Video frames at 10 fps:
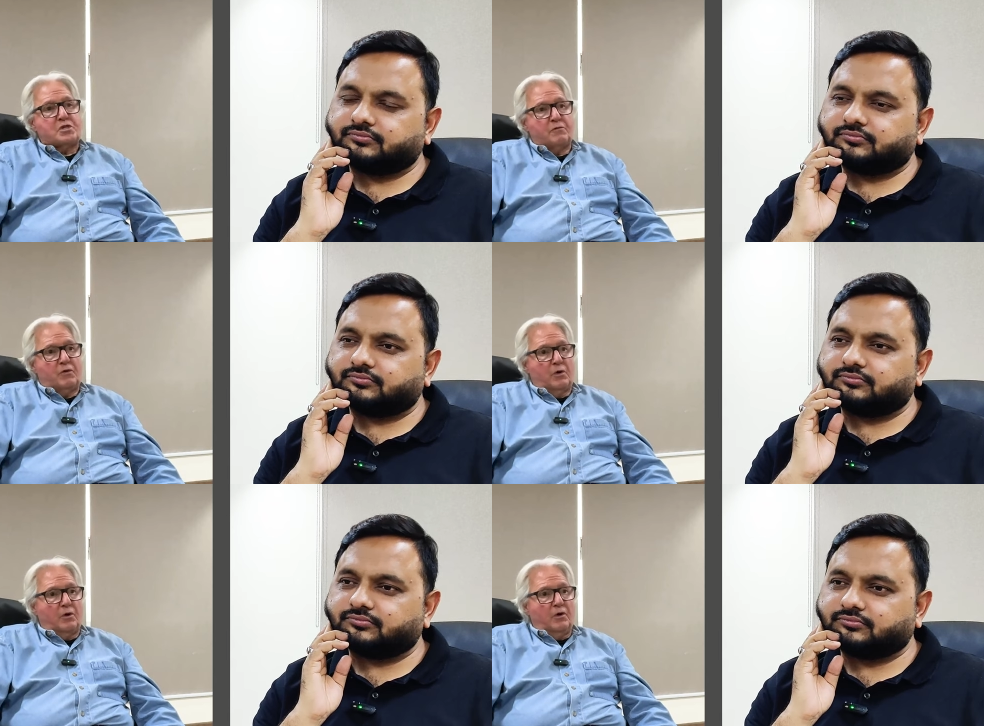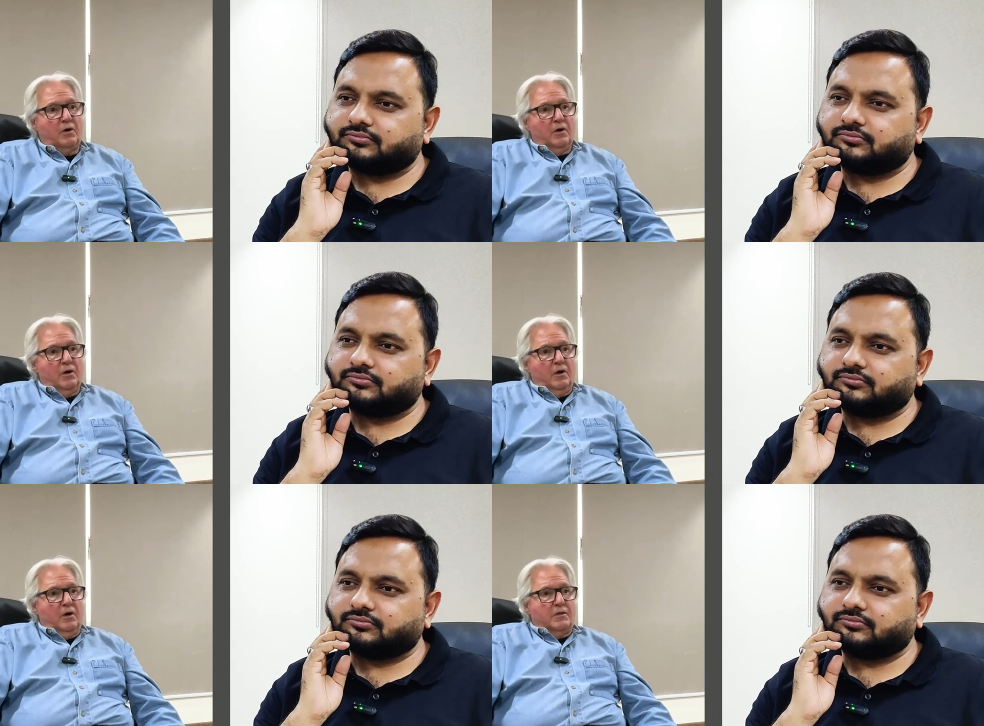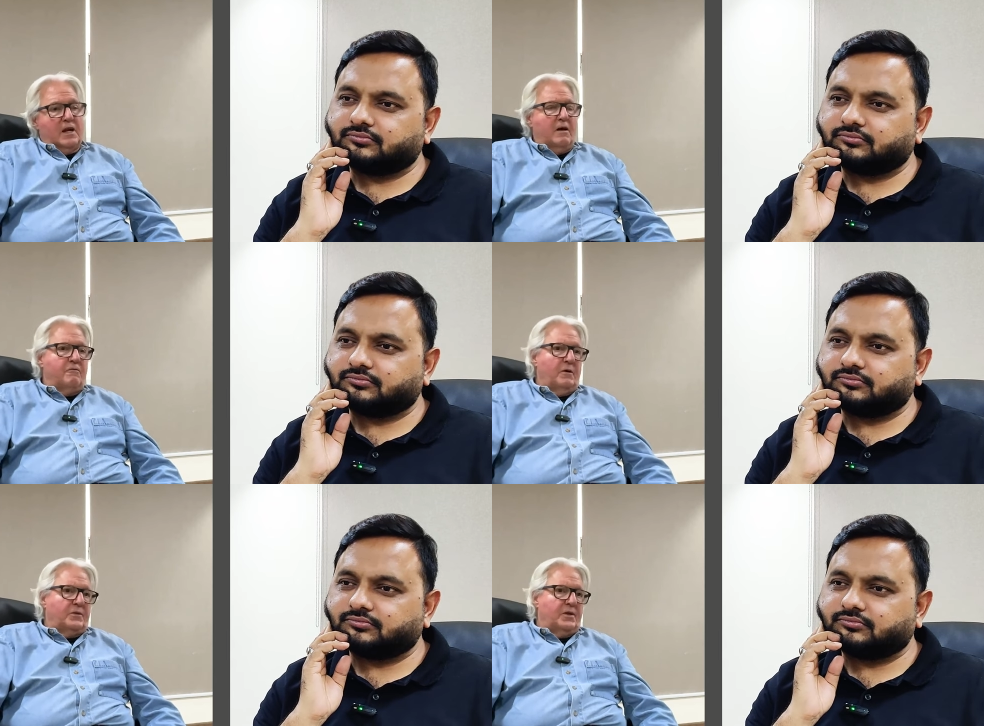Speaker 1: severe that I
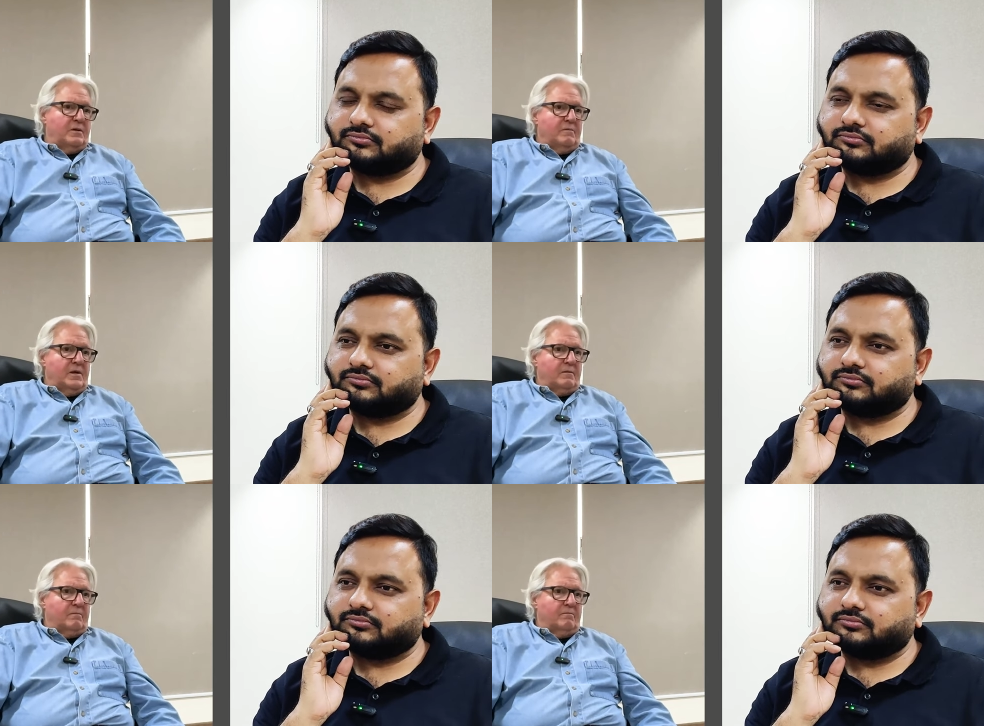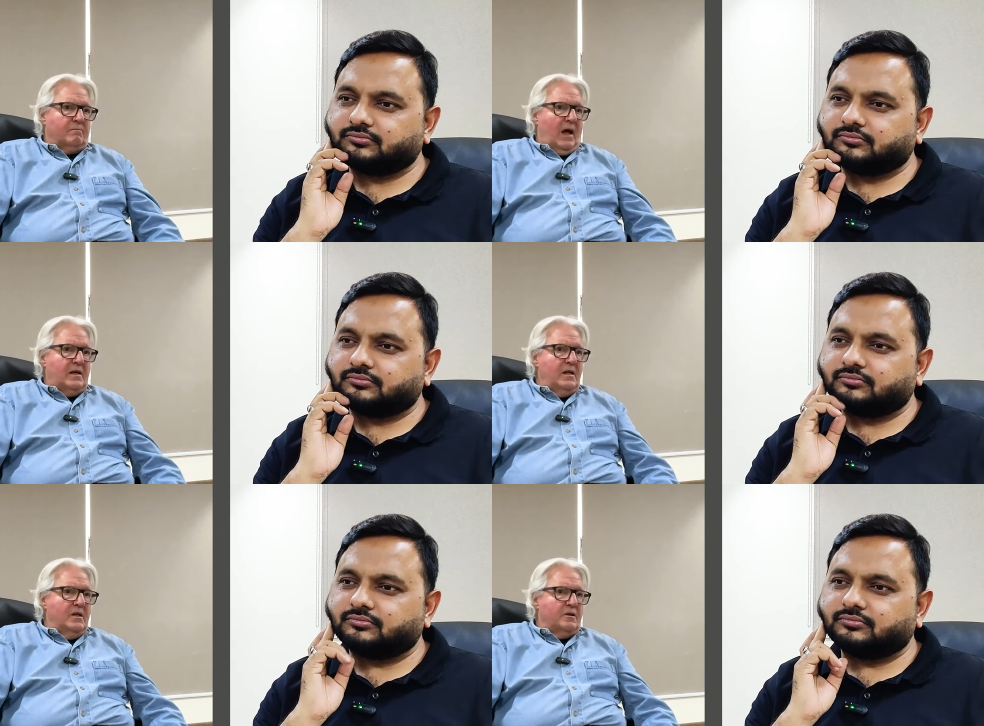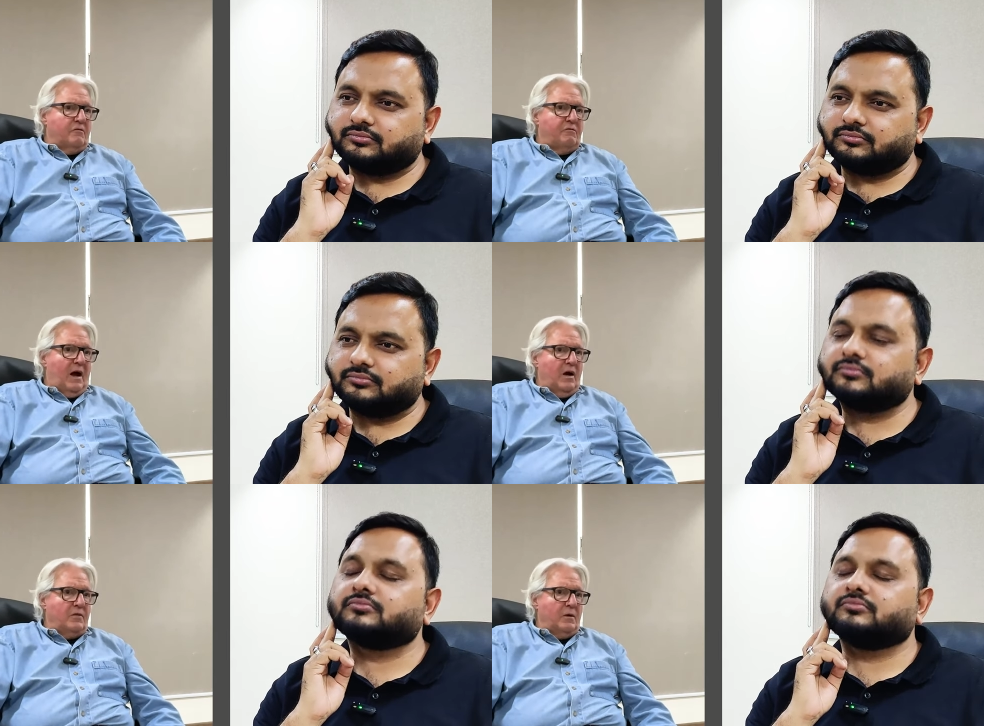felt that that I needed to
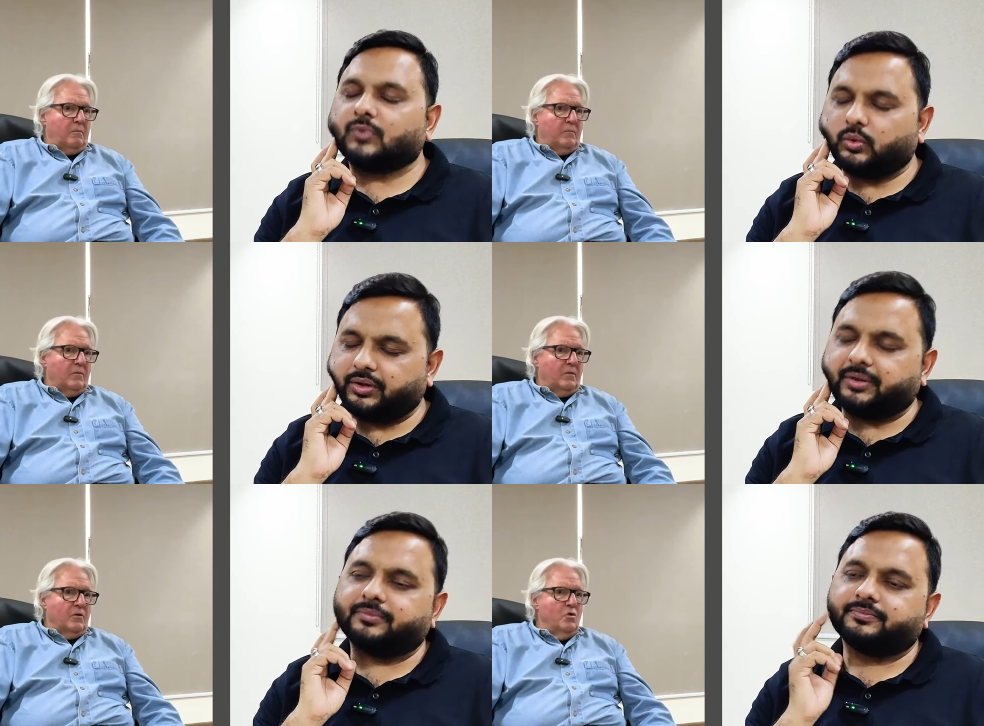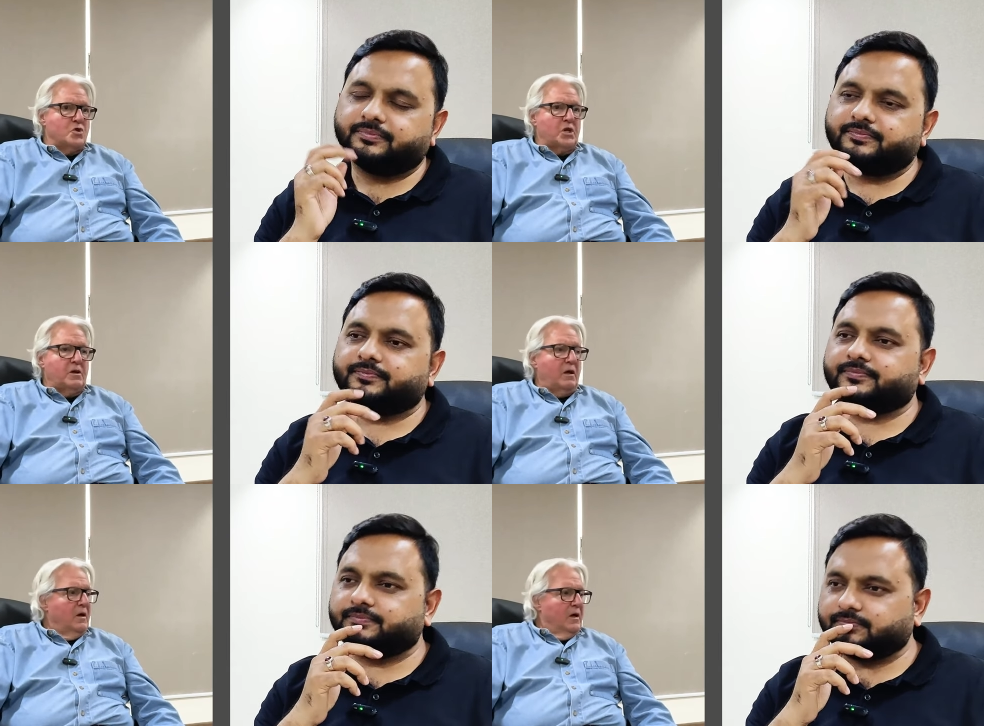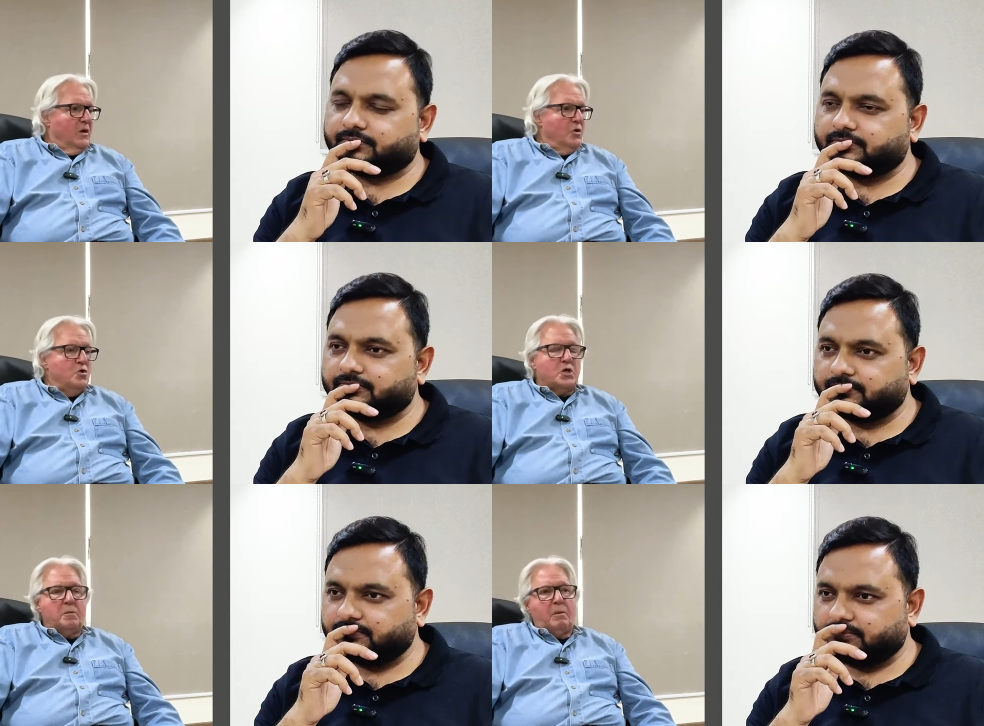fire them. okay. Usually,
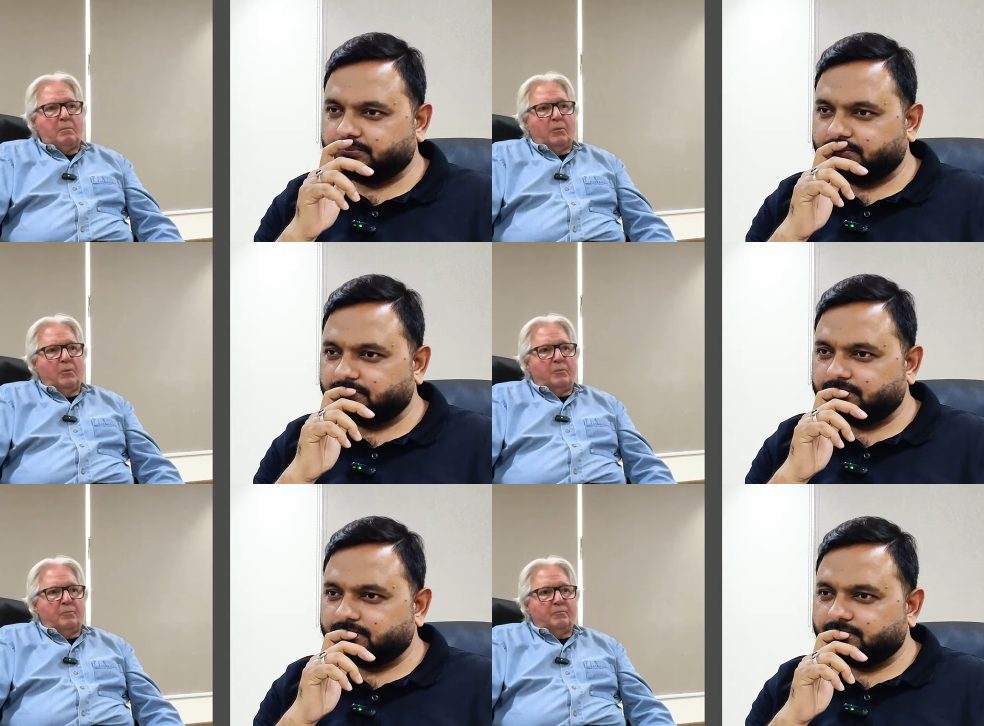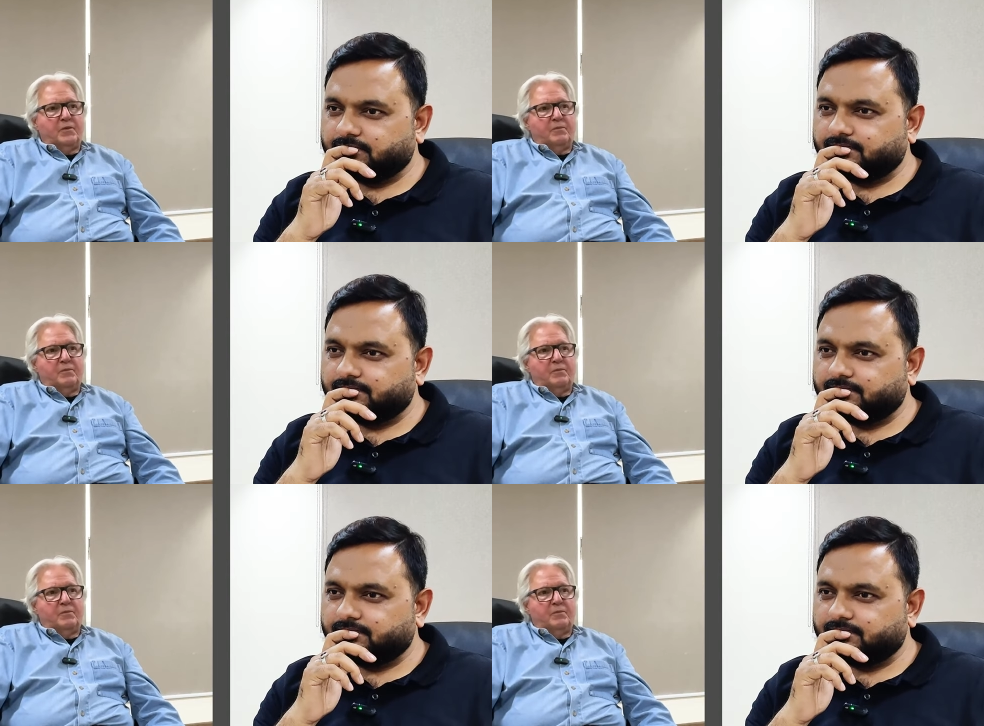usually people.